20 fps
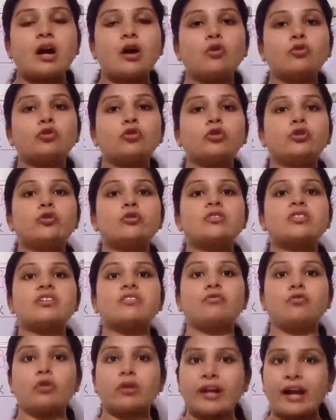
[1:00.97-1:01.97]
how to use the
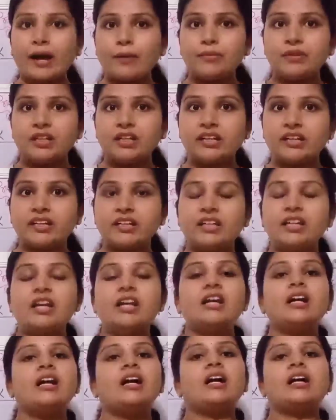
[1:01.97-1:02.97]
vocabulary,
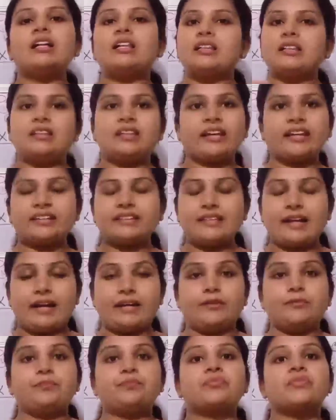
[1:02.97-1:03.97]
like that.